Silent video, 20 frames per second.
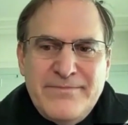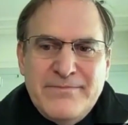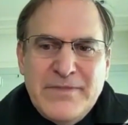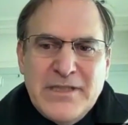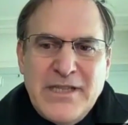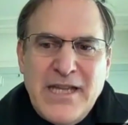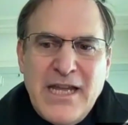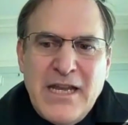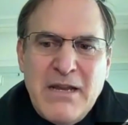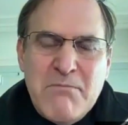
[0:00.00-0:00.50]

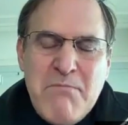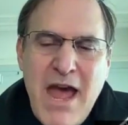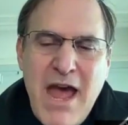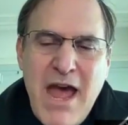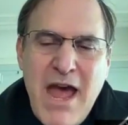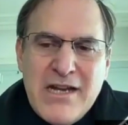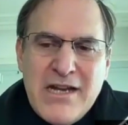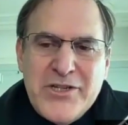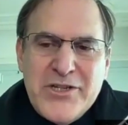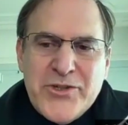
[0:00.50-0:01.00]
but getting
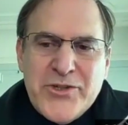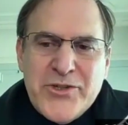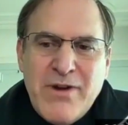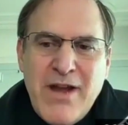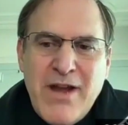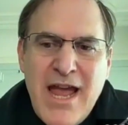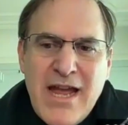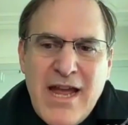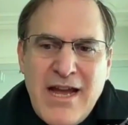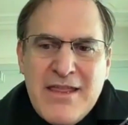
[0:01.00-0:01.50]
back on
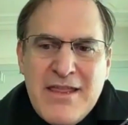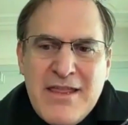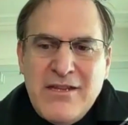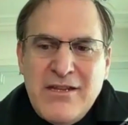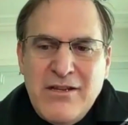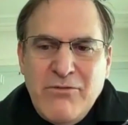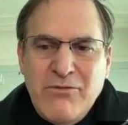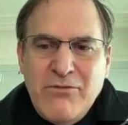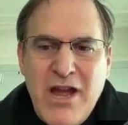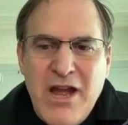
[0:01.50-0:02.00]
track, I
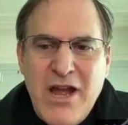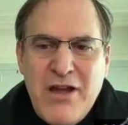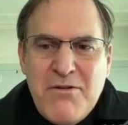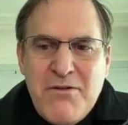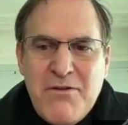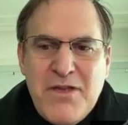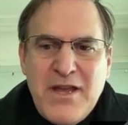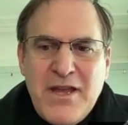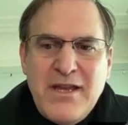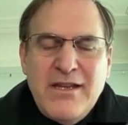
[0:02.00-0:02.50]
think how you're
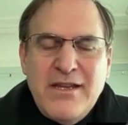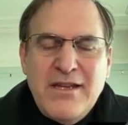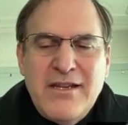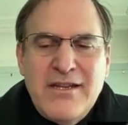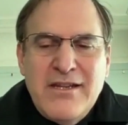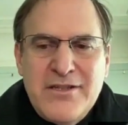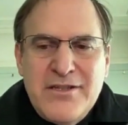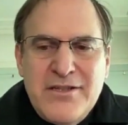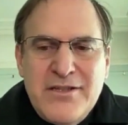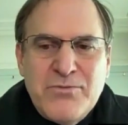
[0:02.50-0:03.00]
thinking
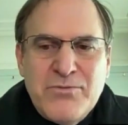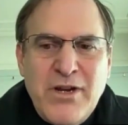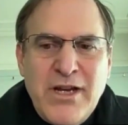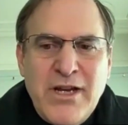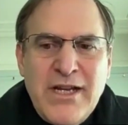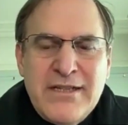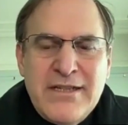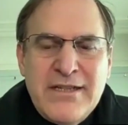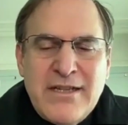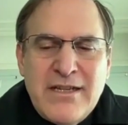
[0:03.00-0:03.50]
is
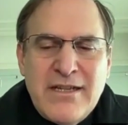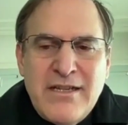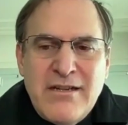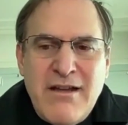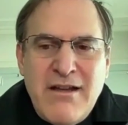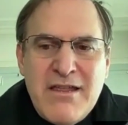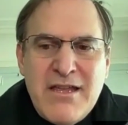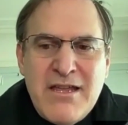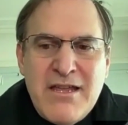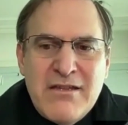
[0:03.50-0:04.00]
right.
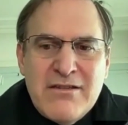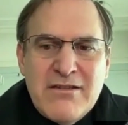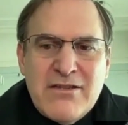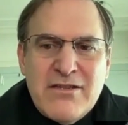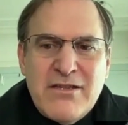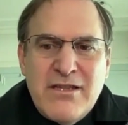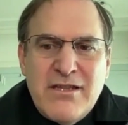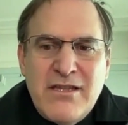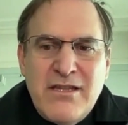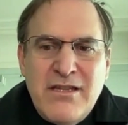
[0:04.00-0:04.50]
I think
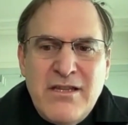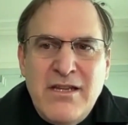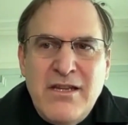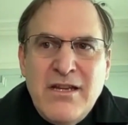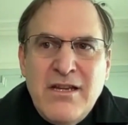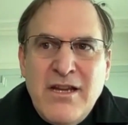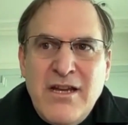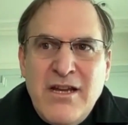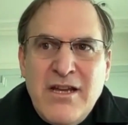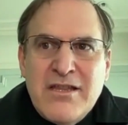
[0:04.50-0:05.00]

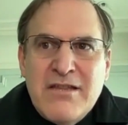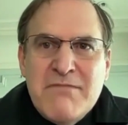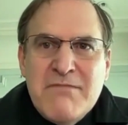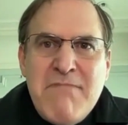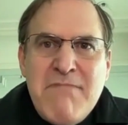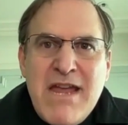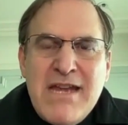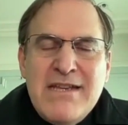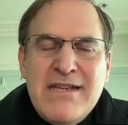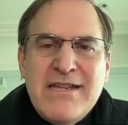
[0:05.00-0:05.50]
the
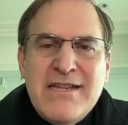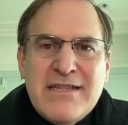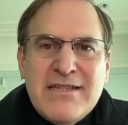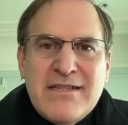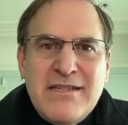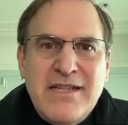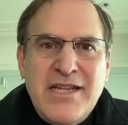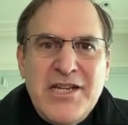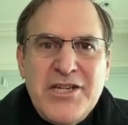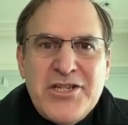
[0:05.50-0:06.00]
main
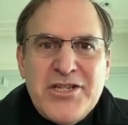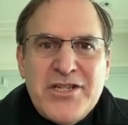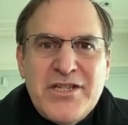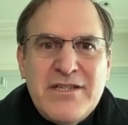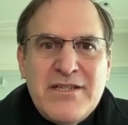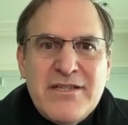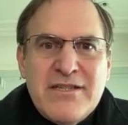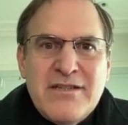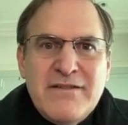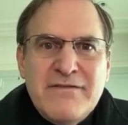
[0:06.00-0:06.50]

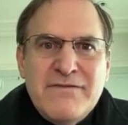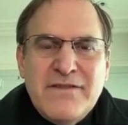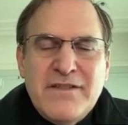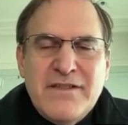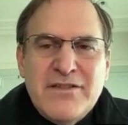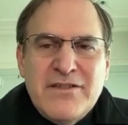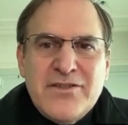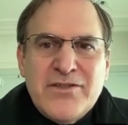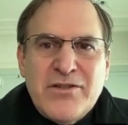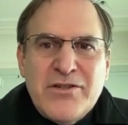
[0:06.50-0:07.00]
destinations of
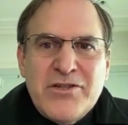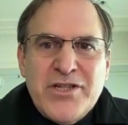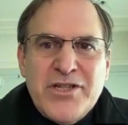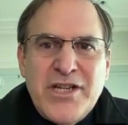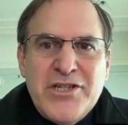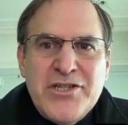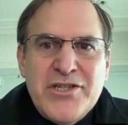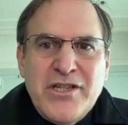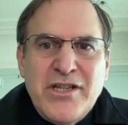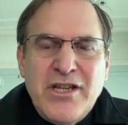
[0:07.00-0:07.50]
a search
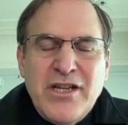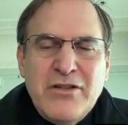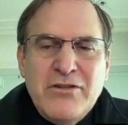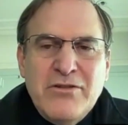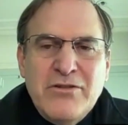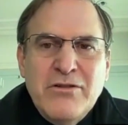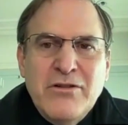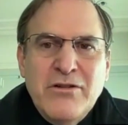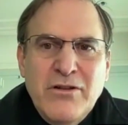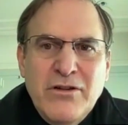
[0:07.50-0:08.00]
engine like
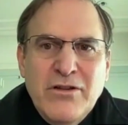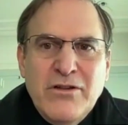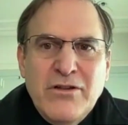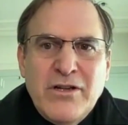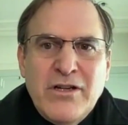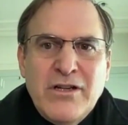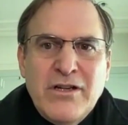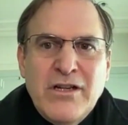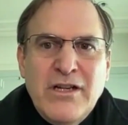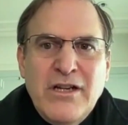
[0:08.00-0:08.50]
Google,
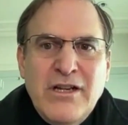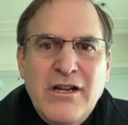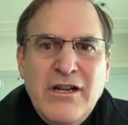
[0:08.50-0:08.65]
or,